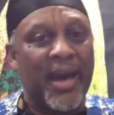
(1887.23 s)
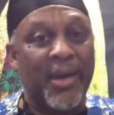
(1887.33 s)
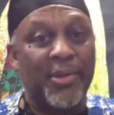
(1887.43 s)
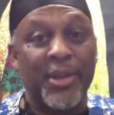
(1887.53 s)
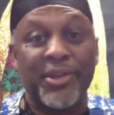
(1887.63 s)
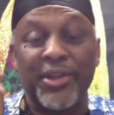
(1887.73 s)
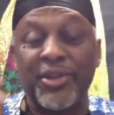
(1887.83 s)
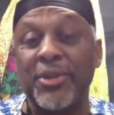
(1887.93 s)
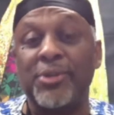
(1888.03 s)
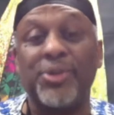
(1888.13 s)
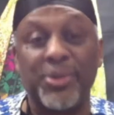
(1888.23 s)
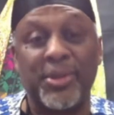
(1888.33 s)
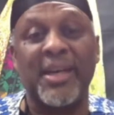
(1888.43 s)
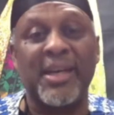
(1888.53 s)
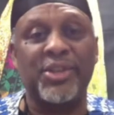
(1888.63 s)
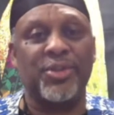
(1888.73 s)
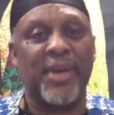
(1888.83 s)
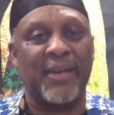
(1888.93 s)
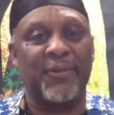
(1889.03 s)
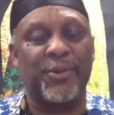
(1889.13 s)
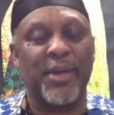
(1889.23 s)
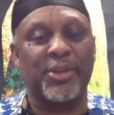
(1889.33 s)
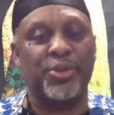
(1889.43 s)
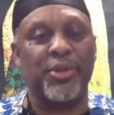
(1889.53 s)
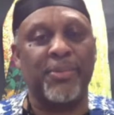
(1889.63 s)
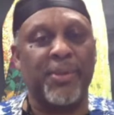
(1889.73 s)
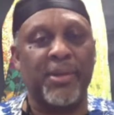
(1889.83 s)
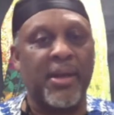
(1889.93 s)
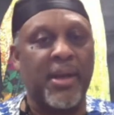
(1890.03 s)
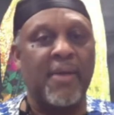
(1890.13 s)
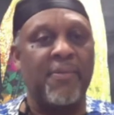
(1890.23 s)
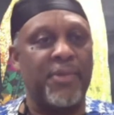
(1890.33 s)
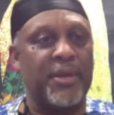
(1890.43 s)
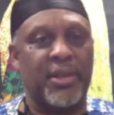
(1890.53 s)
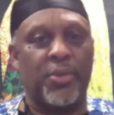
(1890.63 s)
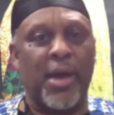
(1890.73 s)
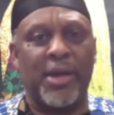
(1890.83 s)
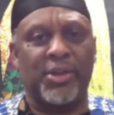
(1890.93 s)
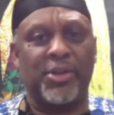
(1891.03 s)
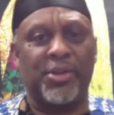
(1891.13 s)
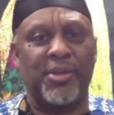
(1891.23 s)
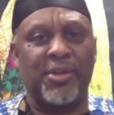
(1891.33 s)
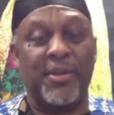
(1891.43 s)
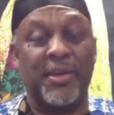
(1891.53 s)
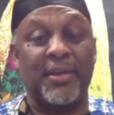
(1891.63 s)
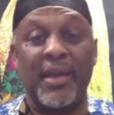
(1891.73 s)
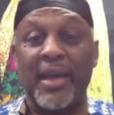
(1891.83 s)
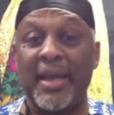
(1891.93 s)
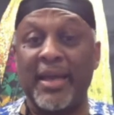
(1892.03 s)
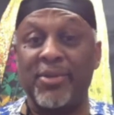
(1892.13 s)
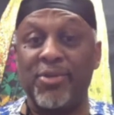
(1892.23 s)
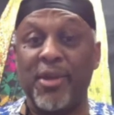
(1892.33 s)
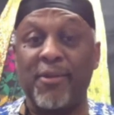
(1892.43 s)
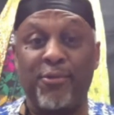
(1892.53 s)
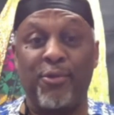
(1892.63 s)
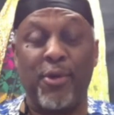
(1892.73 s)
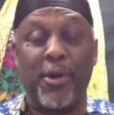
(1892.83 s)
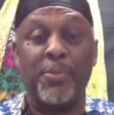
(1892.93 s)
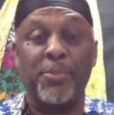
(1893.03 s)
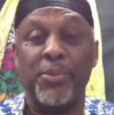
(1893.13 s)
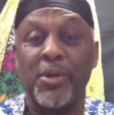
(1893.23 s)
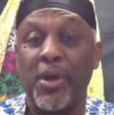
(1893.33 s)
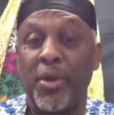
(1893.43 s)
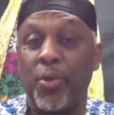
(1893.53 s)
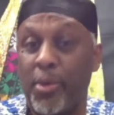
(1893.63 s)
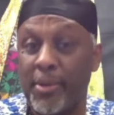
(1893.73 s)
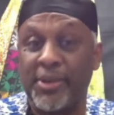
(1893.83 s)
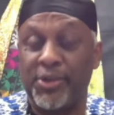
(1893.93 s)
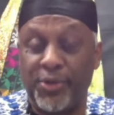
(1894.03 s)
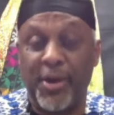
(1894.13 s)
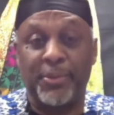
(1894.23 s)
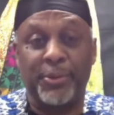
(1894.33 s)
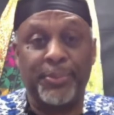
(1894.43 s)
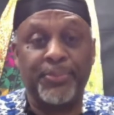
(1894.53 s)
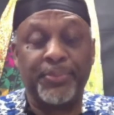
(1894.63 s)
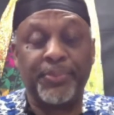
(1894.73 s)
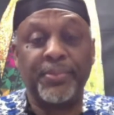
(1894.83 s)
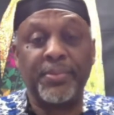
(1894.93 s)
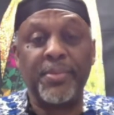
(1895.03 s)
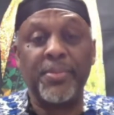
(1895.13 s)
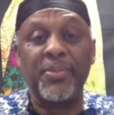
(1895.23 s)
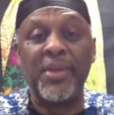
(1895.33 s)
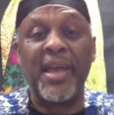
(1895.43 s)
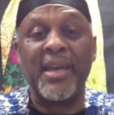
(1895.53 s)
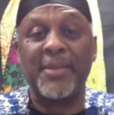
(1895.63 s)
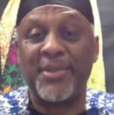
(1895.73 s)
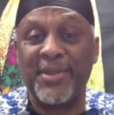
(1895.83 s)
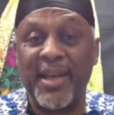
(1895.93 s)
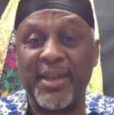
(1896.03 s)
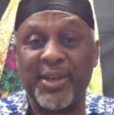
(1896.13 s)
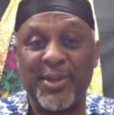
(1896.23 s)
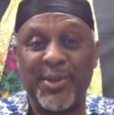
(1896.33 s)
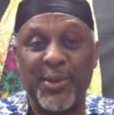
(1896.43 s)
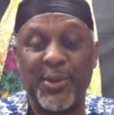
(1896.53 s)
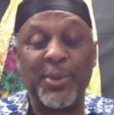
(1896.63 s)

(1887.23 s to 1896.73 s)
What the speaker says: there's a social contract for that treatment, they say, why should there be? And therefore, we're in trouble. And I'm saying to you